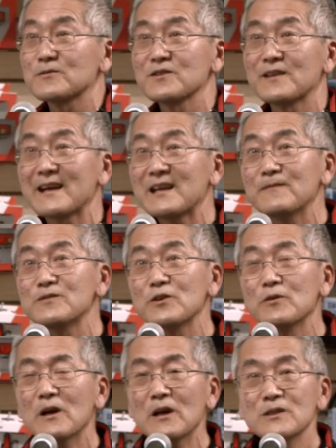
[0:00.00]
So that gives
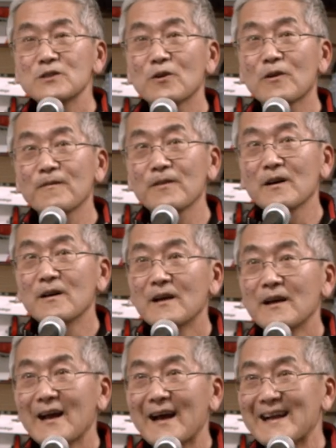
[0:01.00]
you sort of a,
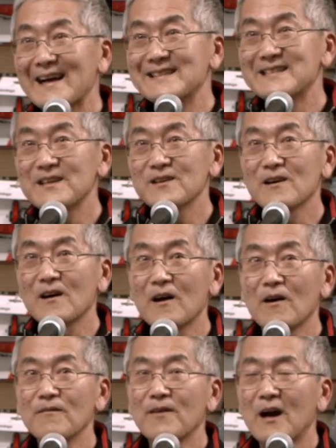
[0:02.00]
an idea
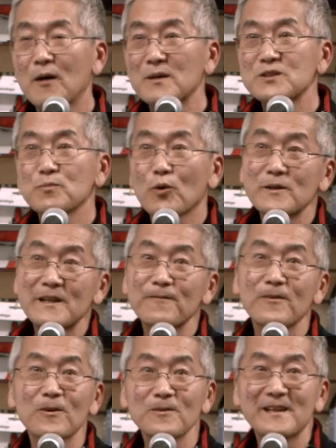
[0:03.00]
of how much more
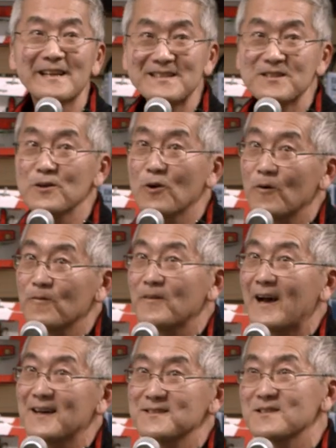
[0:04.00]
difficult it is to go
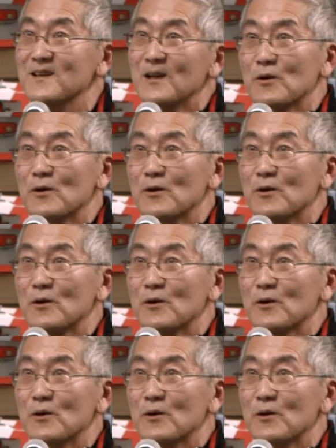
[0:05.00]
fast